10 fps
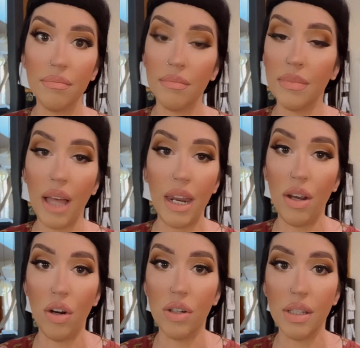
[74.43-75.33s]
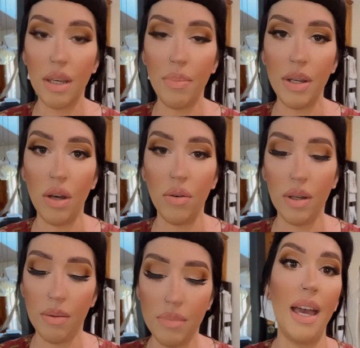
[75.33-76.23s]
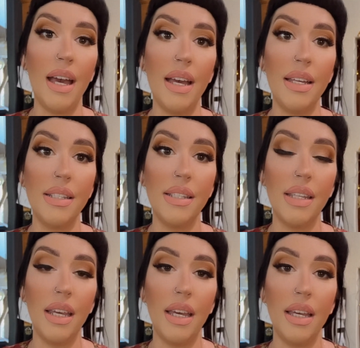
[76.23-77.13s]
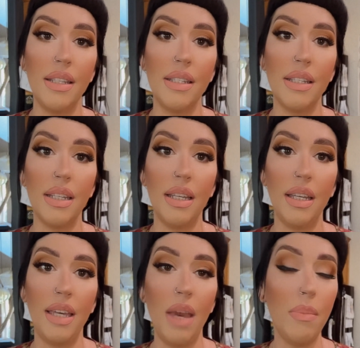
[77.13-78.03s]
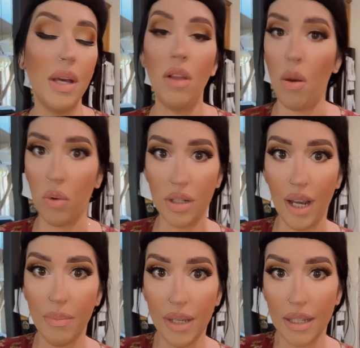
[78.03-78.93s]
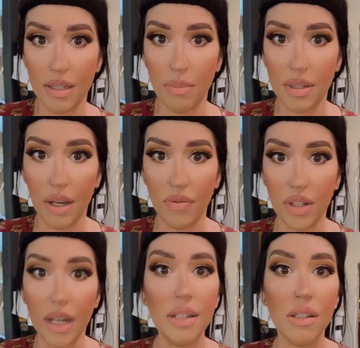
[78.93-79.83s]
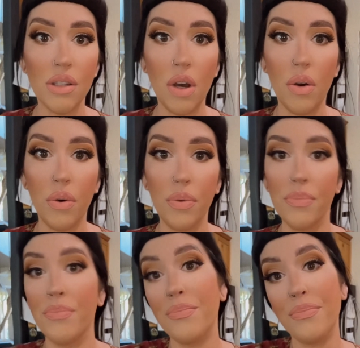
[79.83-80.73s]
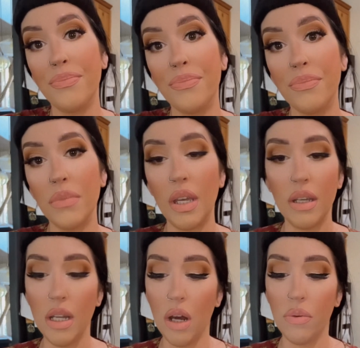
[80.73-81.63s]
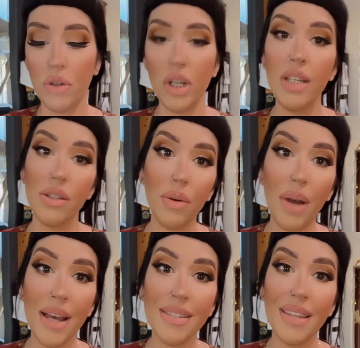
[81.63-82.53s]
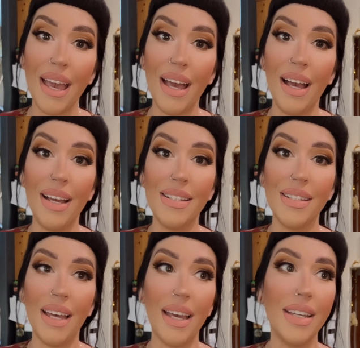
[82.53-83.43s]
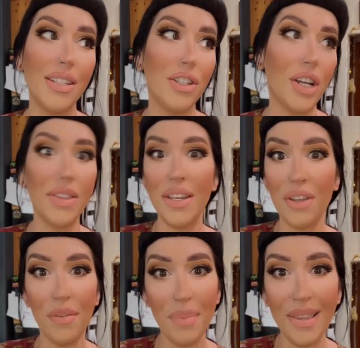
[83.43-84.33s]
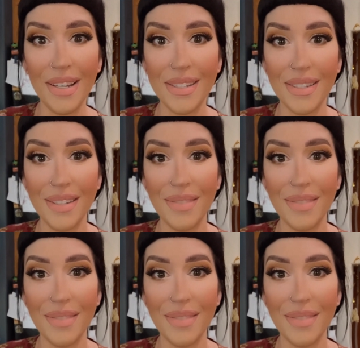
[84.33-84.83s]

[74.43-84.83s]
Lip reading: letting her sleep, and it gave me a lot more time to get some stuff done. So, she gets to rest and I get to check things off my list.